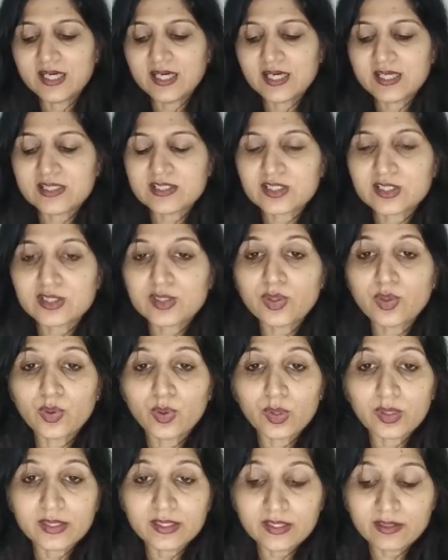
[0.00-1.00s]
its
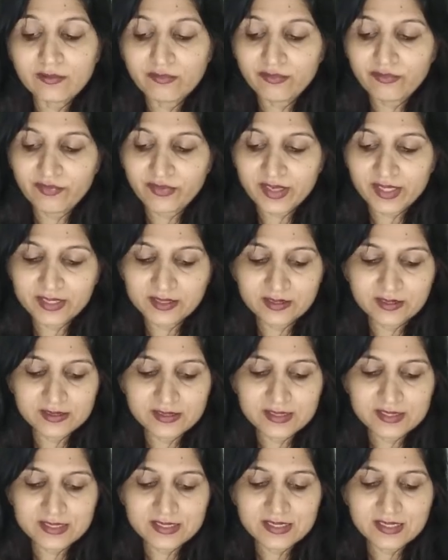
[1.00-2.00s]
golden
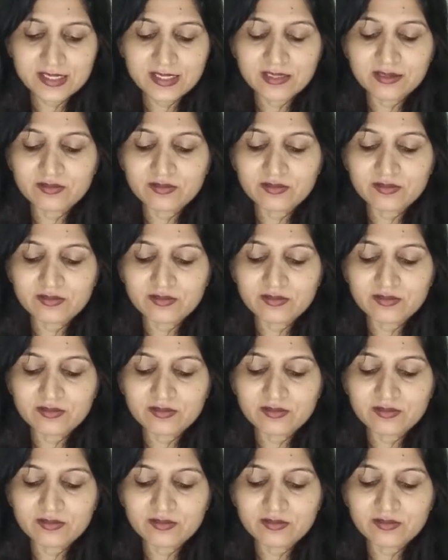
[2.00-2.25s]
feathers,